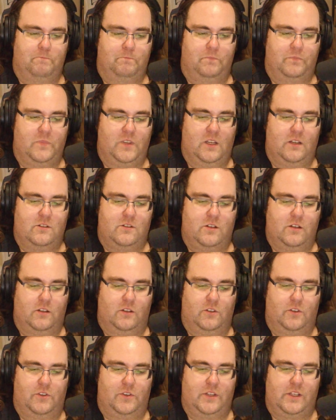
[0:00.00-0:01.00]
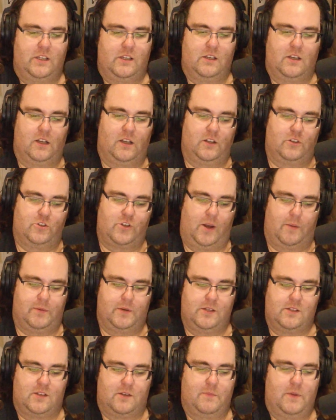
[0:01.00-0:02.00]
until the
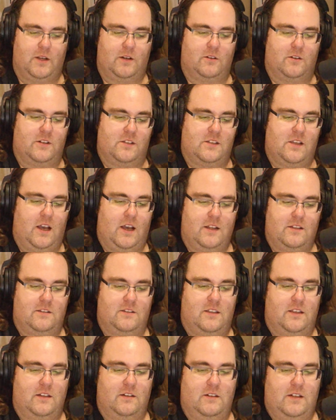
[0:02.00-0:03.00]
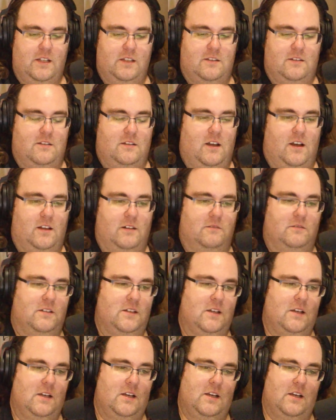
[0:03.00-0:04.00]
Japanese commander decides that
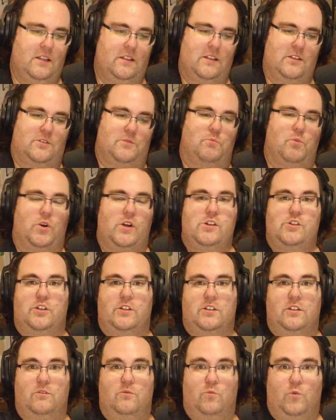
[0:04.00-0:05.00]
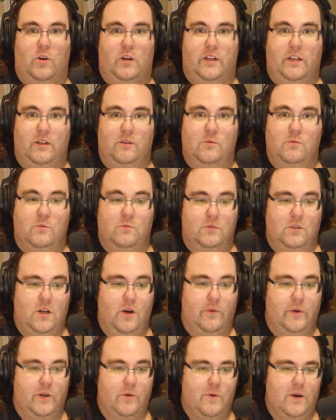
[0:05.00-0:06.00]
this bridge isn't
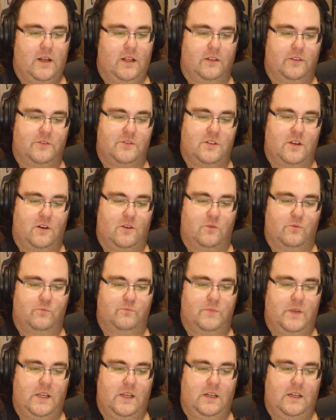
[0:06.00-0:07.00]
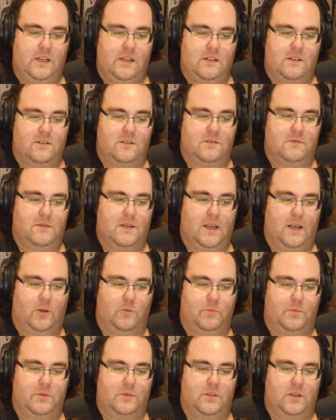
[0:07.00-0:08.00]
going well, so he needs
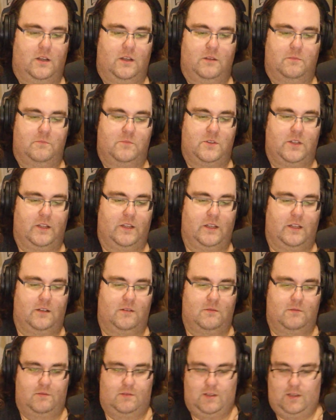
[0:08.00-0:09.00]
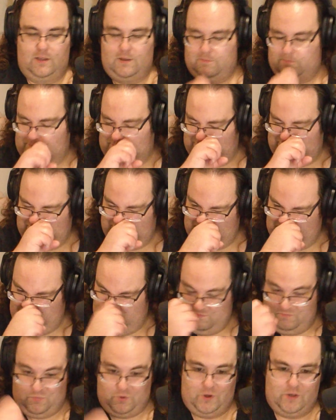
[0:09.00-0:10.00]
help to get the
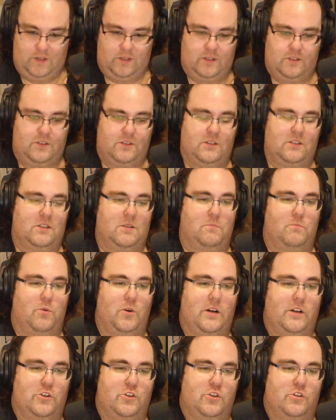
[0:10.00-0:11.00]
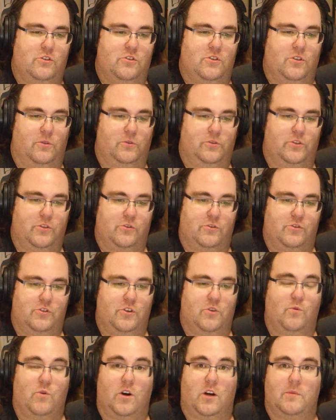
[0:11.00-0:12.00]
British soldiers to
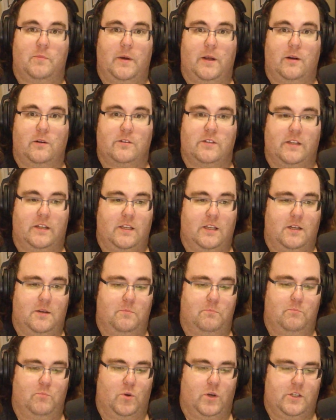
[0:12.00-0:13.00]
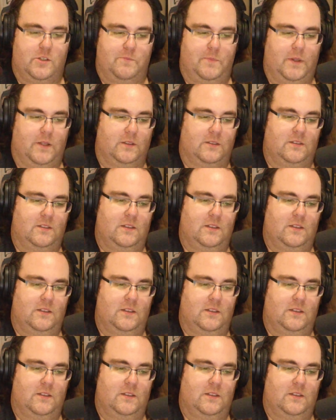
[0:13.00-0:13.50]
work better to get a bridge built.